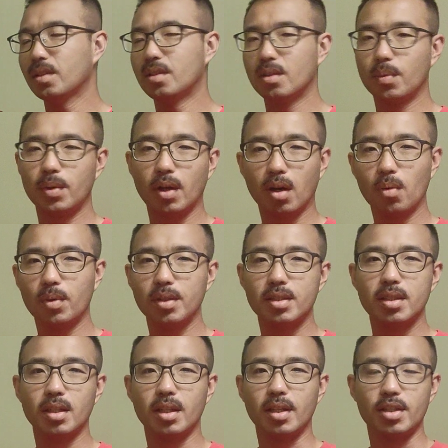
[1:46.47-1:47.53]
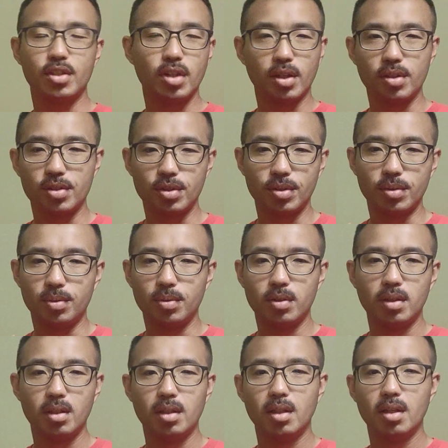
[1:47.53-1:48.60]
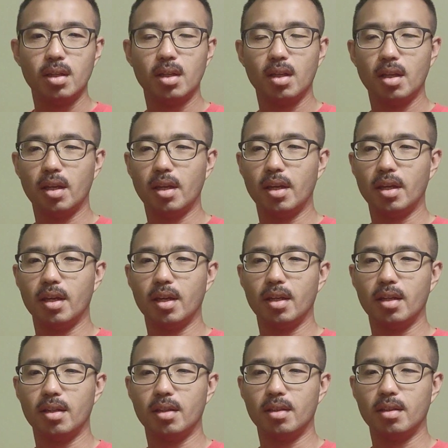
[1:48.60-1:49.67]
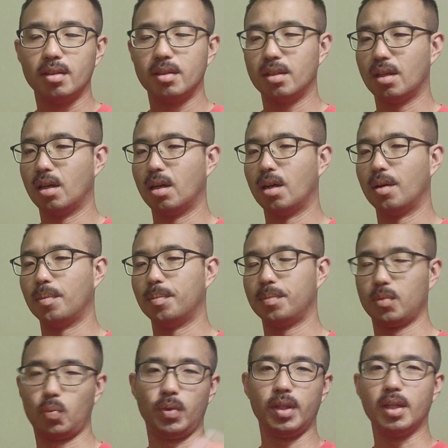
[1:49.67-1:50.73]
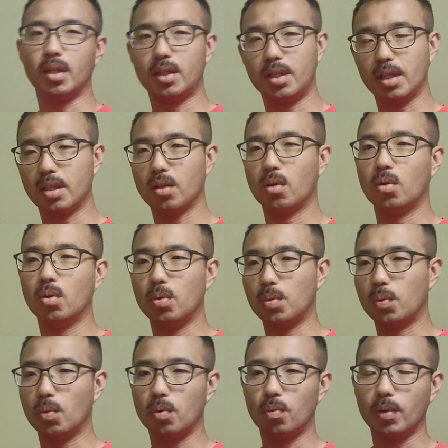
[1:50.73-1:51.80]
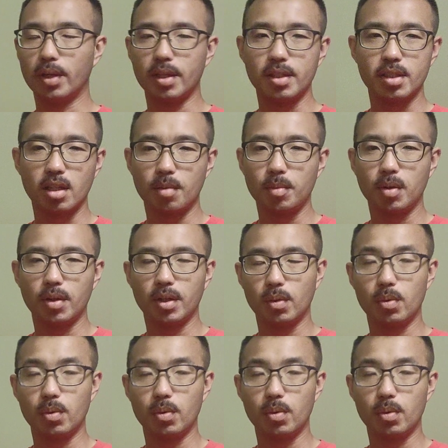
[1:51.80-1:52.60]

So we all went to like jungju and um, we did did the whole wedding ceremony.